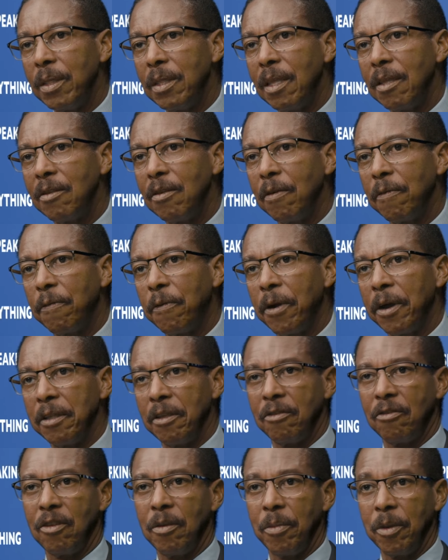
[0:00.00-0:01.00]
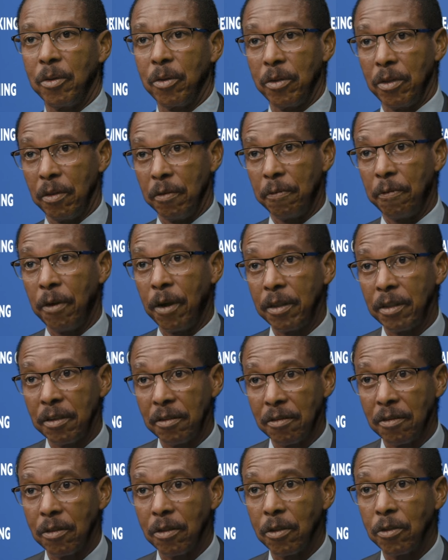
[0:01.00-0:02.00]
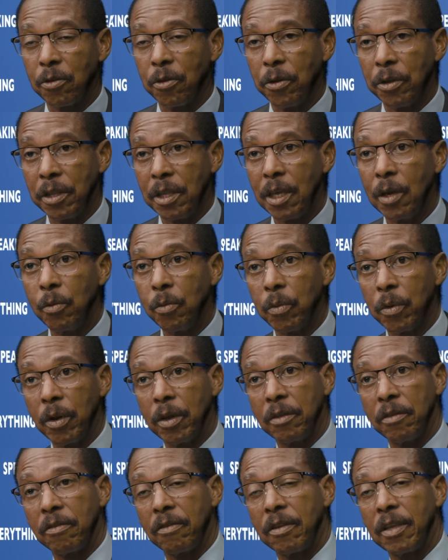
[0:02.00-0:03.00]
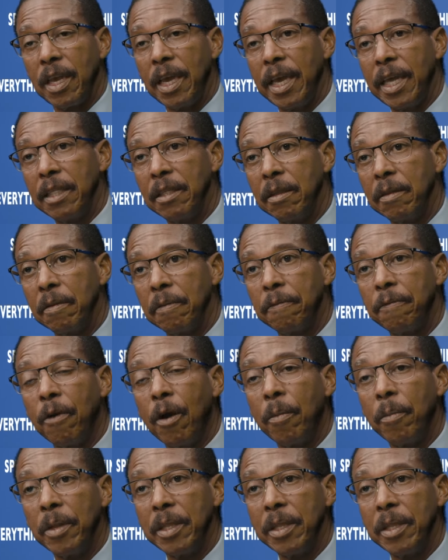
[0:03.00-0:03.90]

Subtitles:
did your father say? Because your father is an attorney. He was in the former